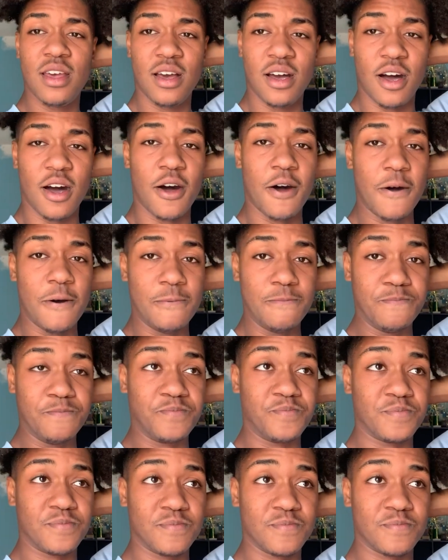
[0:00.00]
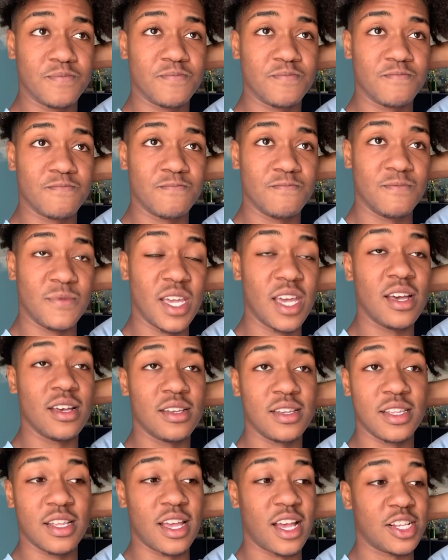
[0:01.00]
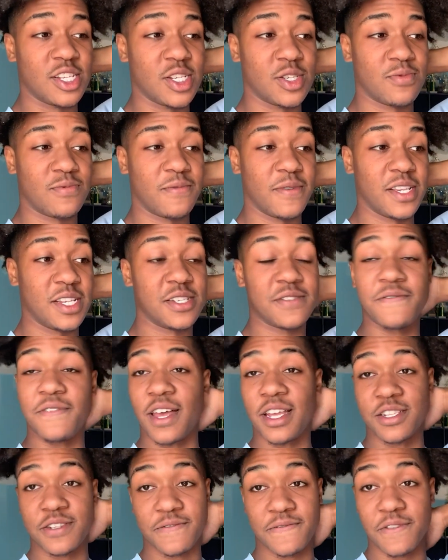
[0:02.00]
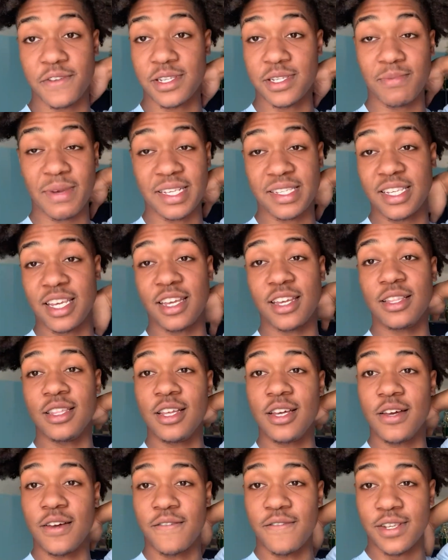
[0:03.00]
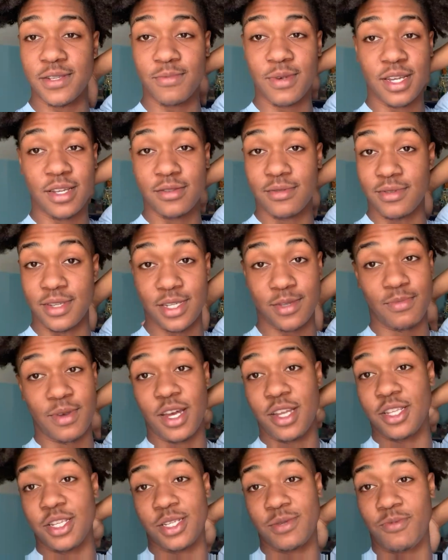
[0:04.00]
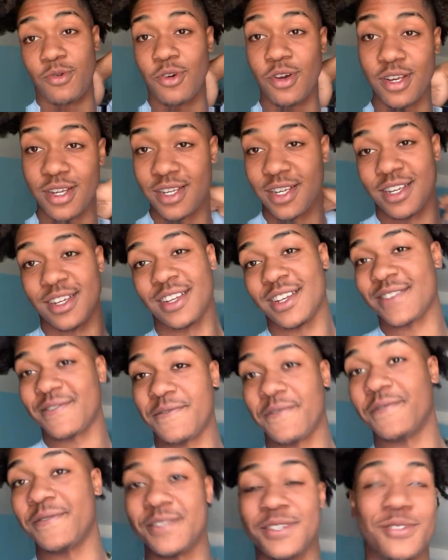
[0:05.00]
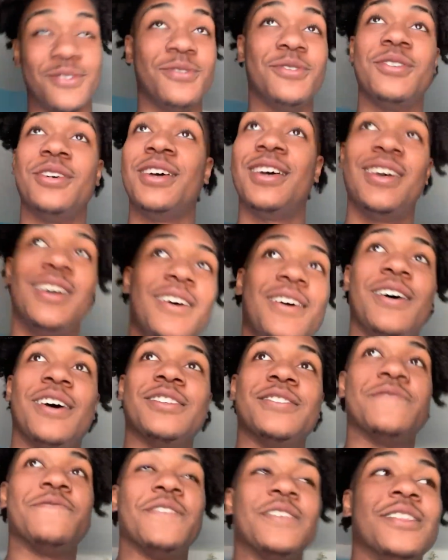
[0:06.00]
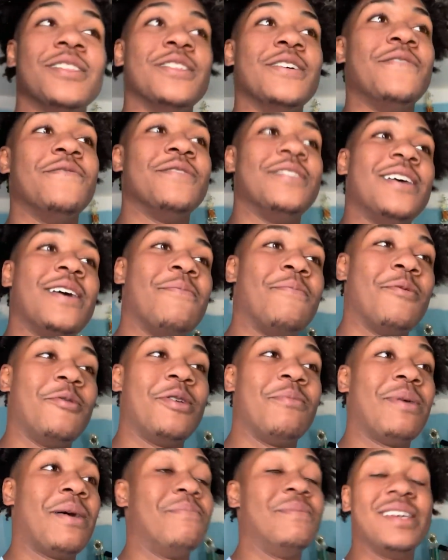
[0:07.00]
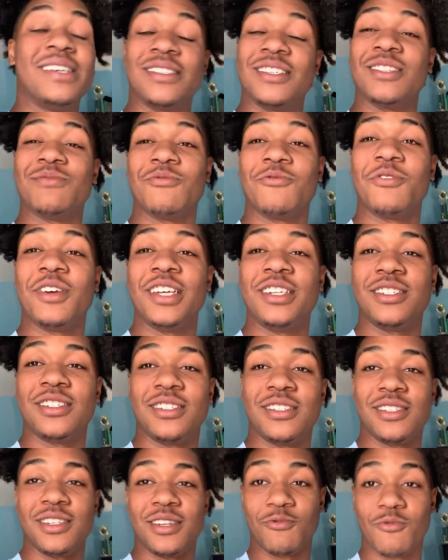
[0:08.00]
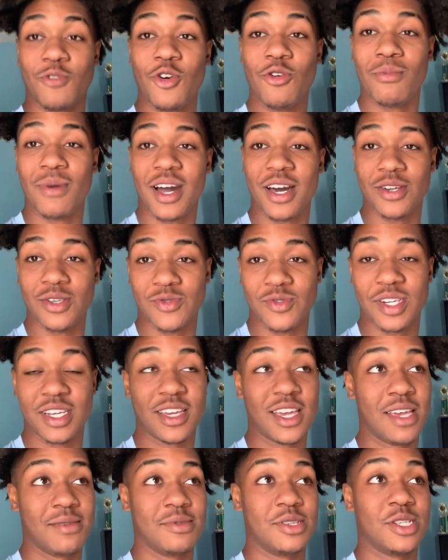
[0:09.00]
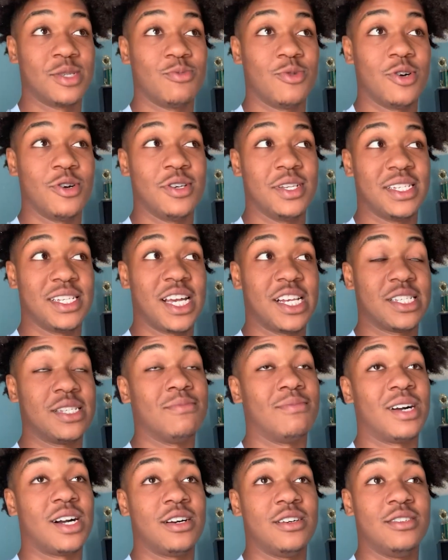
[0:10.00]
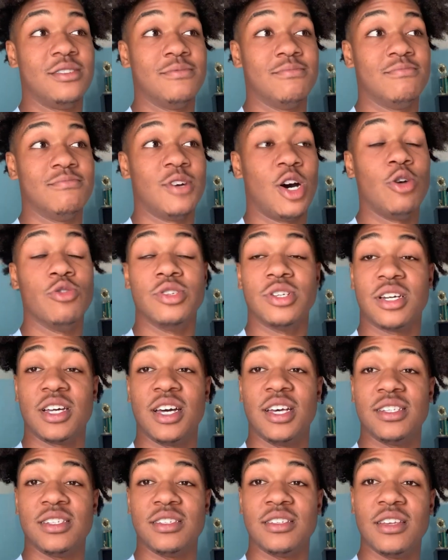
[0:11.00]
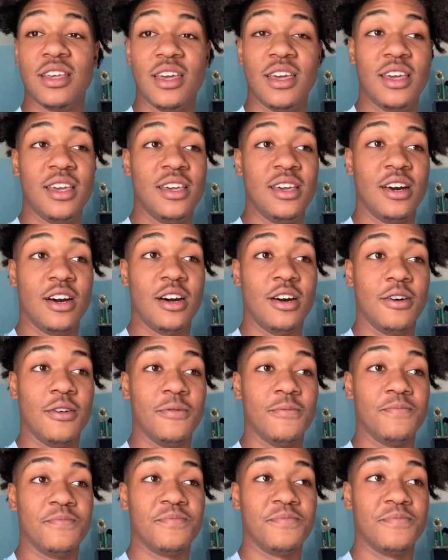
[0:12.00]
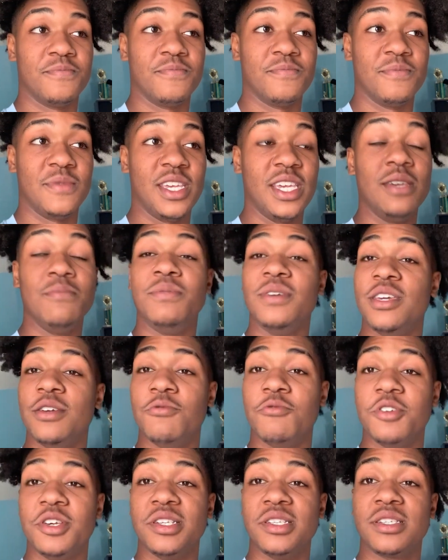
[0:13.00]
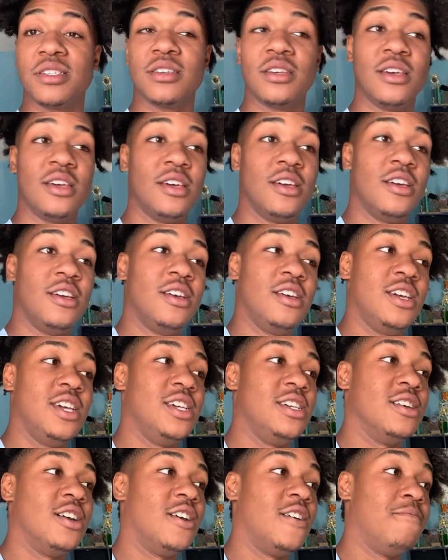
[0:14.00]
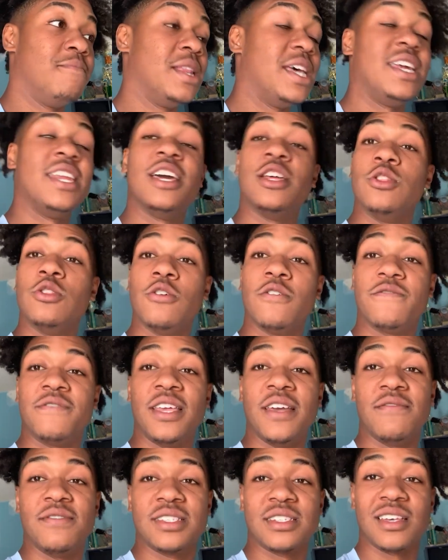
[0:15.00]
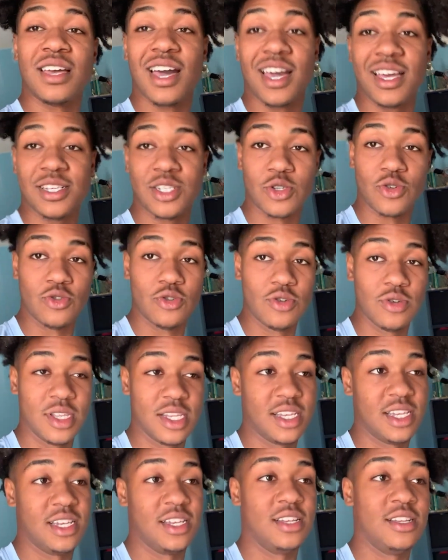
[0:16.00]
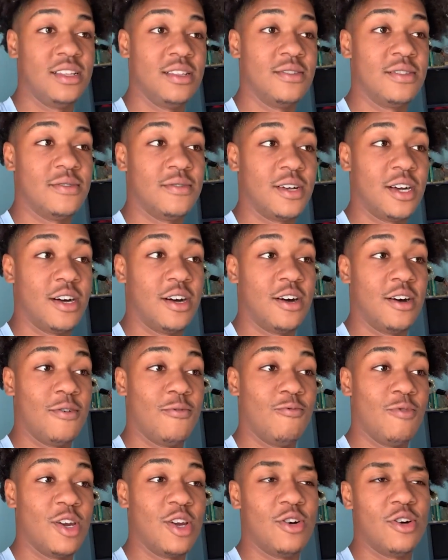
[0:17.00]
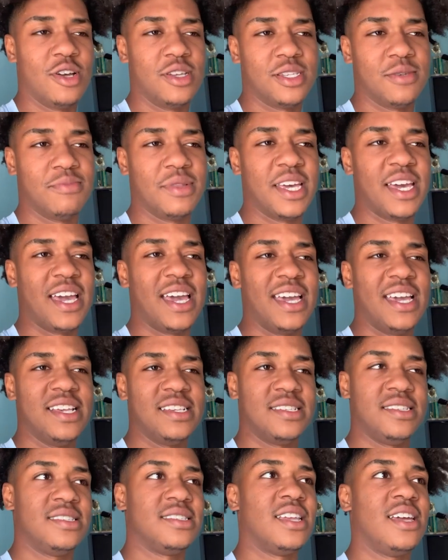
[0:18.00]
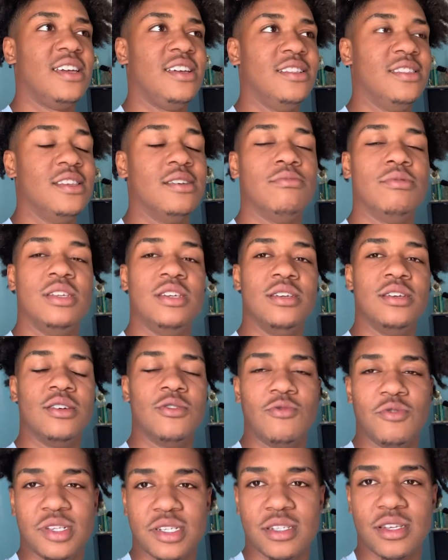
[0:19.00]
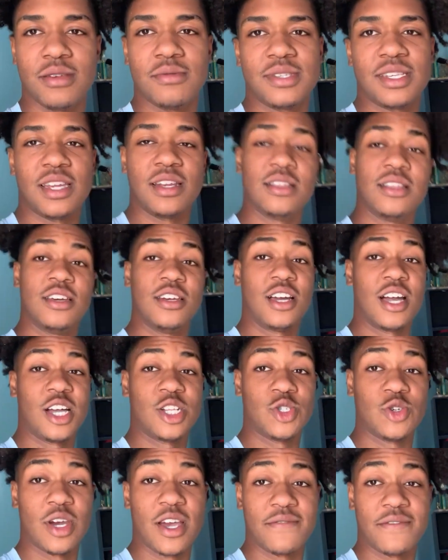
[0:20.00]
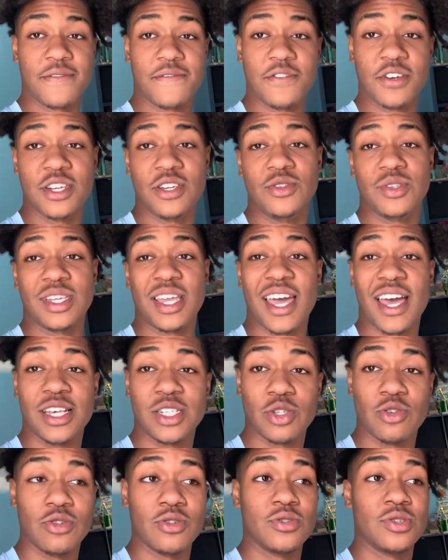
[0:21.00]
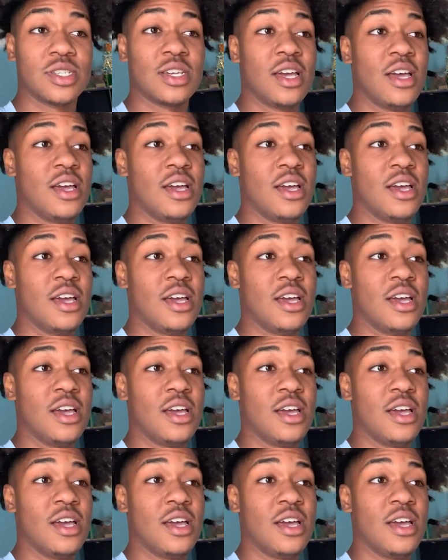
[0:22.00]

Um, yeah, and I just been just, I just, it's my second love. It's my, it's my other sport. Yeah, so I just fell in love with that. One of my biggest inspirations role models when it came to the sport is actually my um, older cousin. Um, EP Reese. He uh, played at North Davidson High School and he uh, went on to play at NC State, Liberty, and went some state and later got drafted for the Houston Astros.